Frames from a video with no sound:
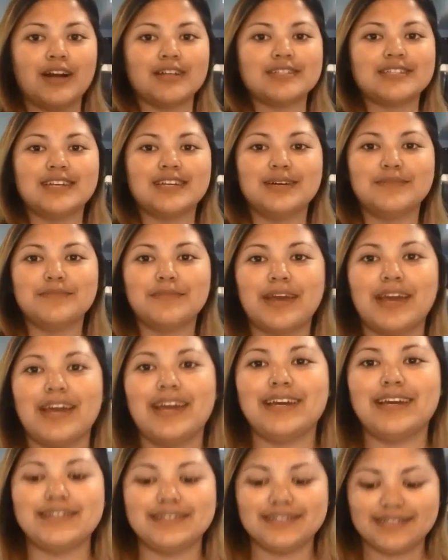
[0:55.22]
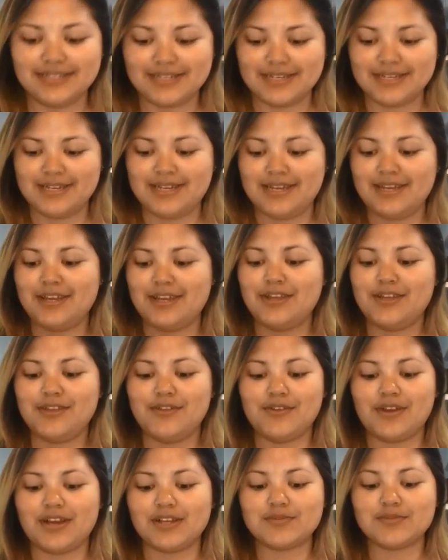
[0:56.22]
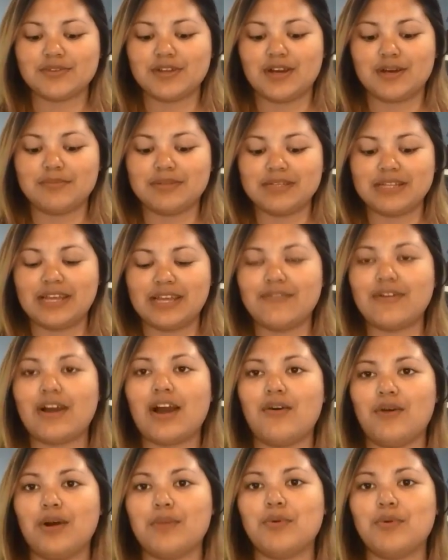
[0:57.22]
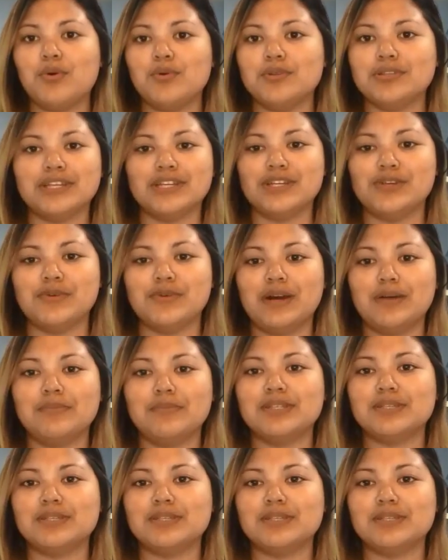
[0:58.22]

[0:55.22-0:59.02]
got some, and you guys would not believe how I'm holding you up.